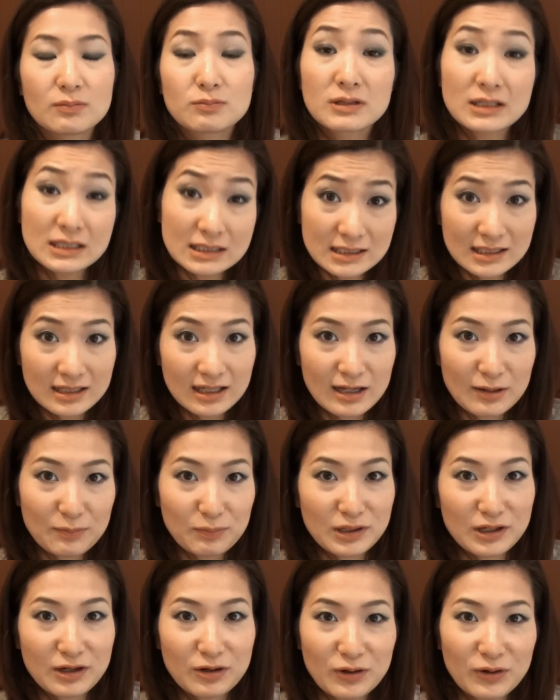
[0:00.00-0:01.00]
please let
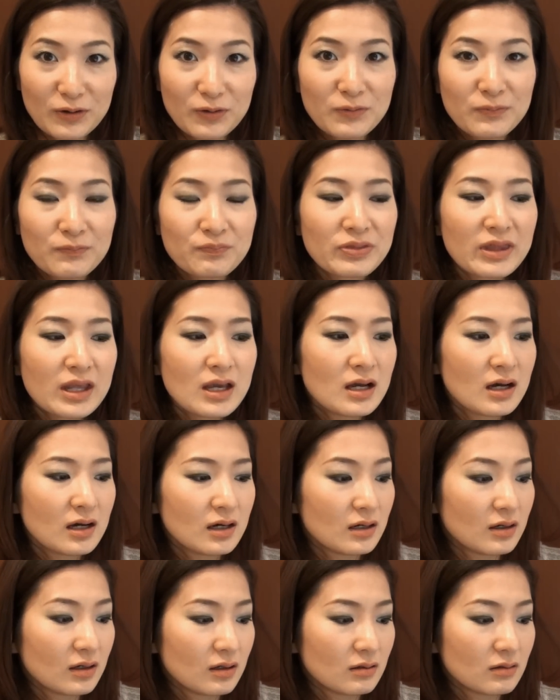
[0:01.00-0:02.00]
me know,
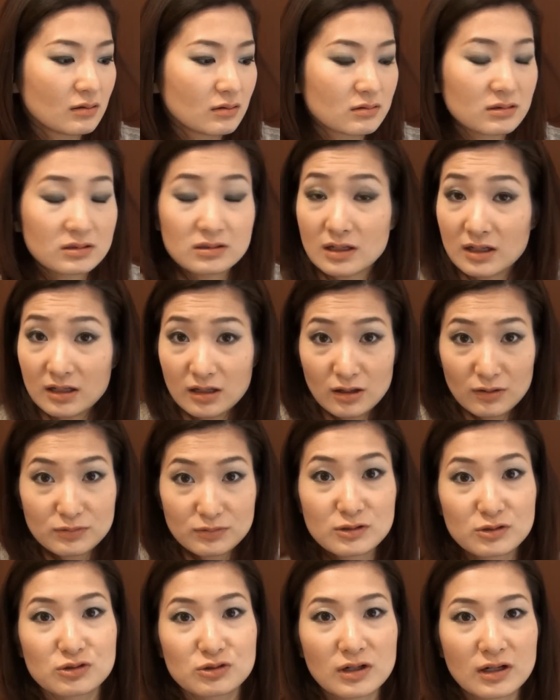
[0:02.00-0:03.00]
because I love
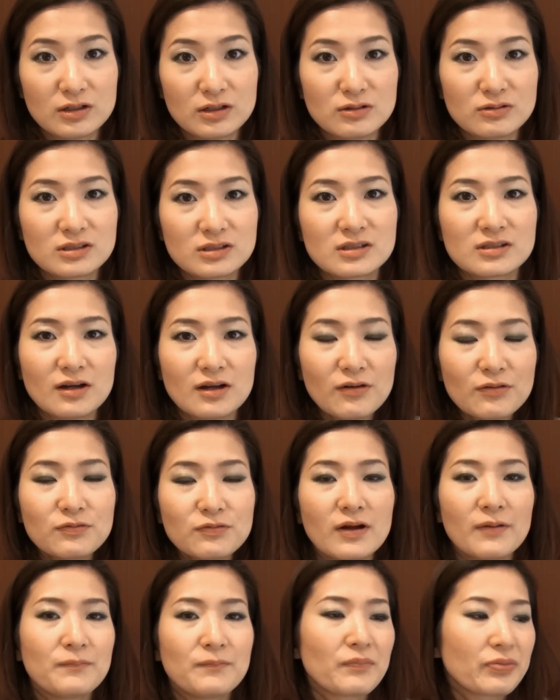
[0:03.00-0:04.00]
to try new
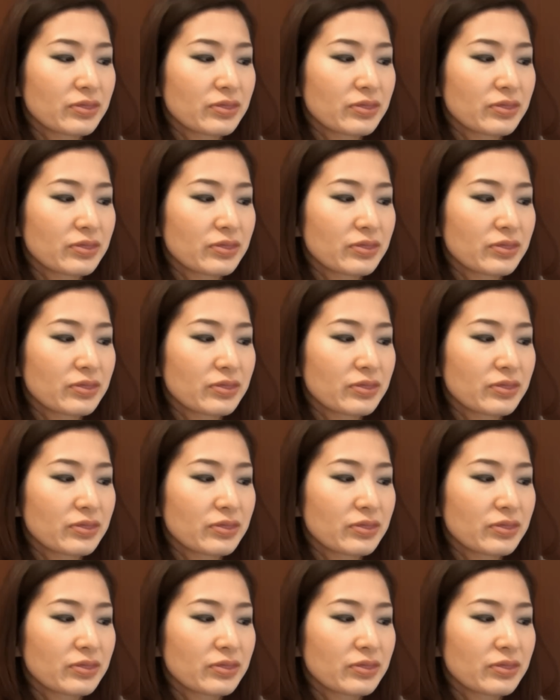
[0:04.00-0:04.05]
stuff.